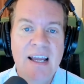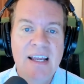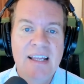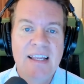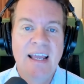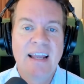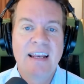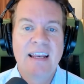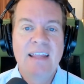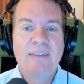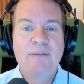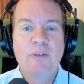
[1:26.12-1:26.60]

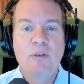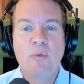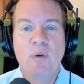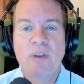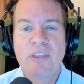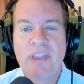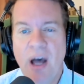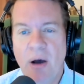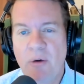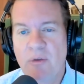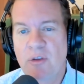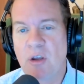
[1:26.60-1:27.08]
Yet, even
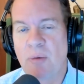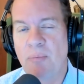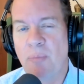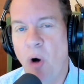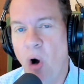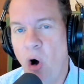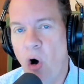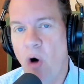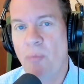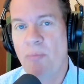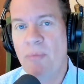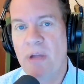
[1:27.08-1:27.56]
without the
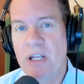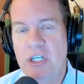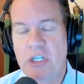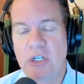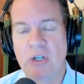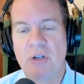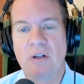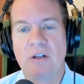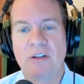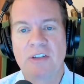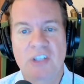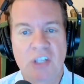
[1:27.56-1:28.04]
Paul
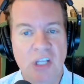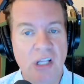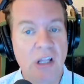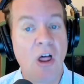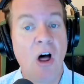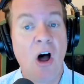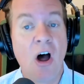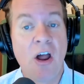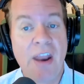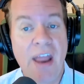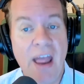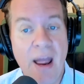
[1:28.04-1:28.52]
Mitchell
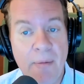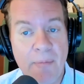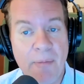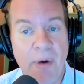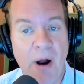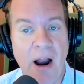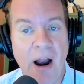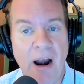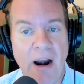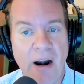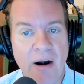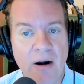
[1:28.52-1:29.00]
salon
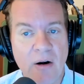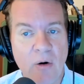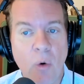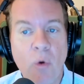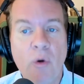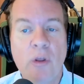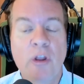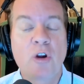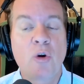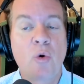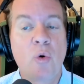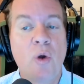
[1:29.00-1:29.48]
empire
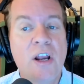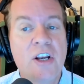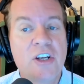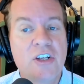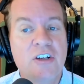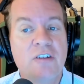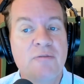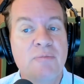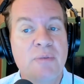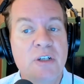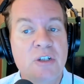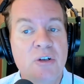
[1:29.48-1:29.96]
or the
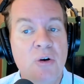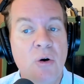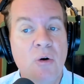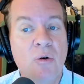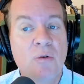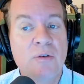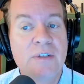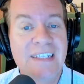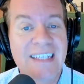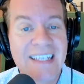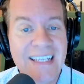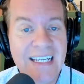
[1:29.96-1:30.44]
creation of
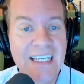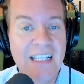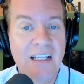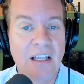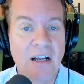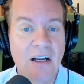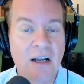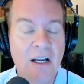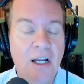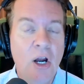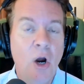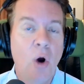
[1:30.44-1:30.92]
Patron
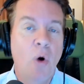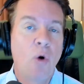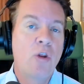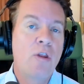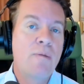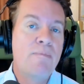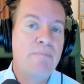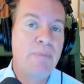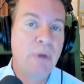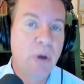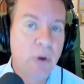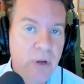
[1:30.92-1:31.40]
tequila or
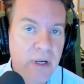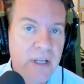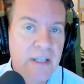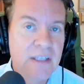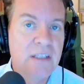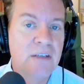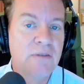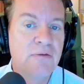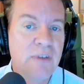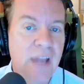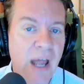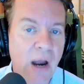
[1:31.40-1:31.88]
the
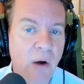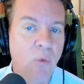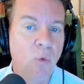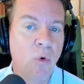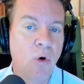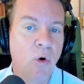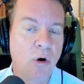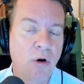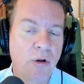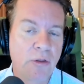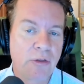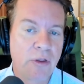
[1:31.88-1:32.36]
billions of net
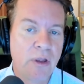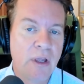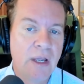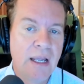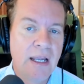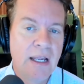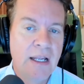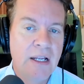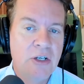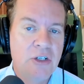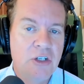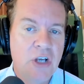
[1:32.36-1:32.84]
worth,
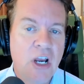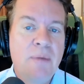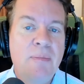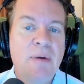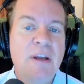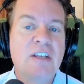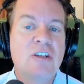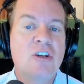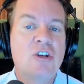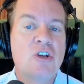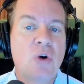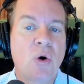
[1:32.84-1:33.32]

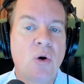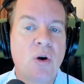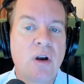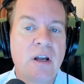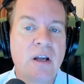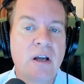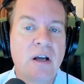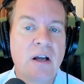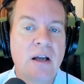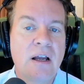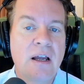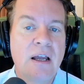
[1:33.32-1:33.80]
JP
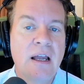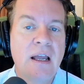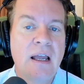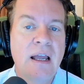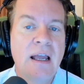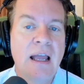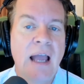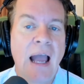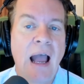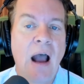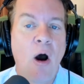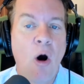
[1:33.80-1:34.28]
DeJoria
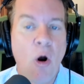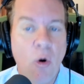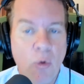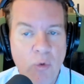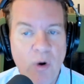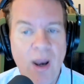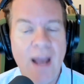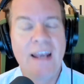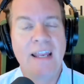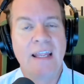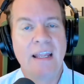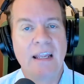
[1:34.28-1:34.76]

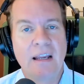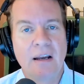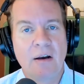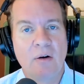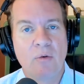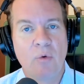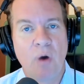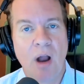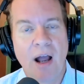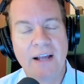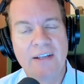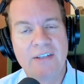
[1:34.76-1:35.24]
already
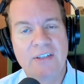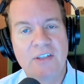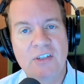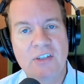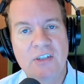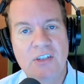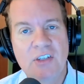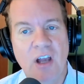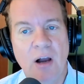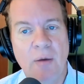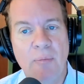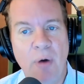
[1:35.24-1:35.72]

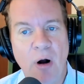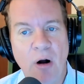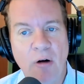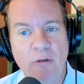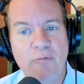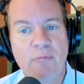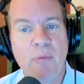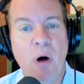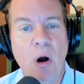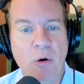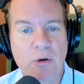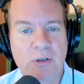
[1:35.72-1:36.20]
rises
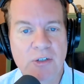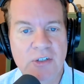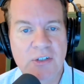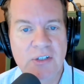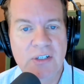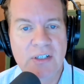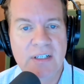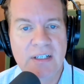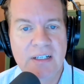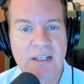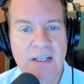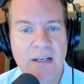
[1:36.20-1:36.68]
above
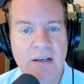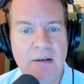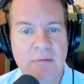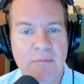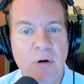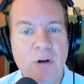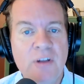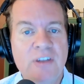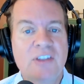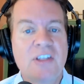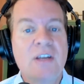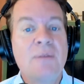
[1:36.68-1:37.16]
most.
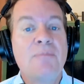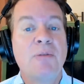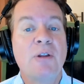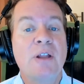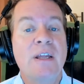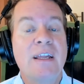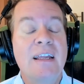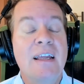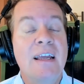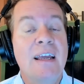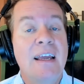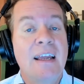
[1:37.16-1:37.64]
Put
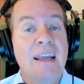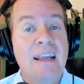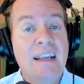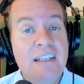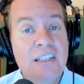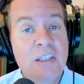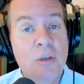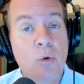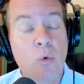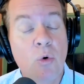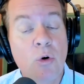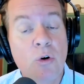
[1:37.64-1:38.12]
simply,
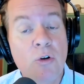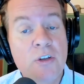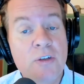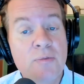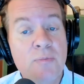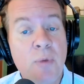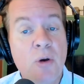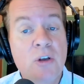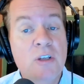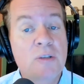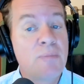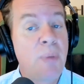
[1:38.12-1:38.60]
he's the
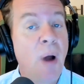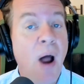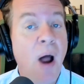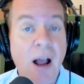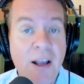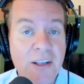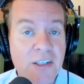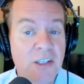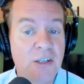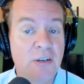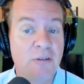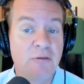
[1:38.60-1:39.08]
world's most
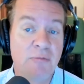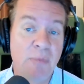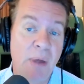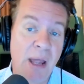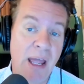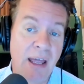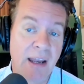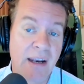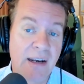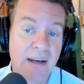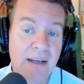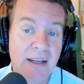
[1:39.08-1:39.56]
positive
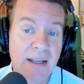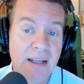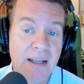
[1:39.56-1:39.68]
man.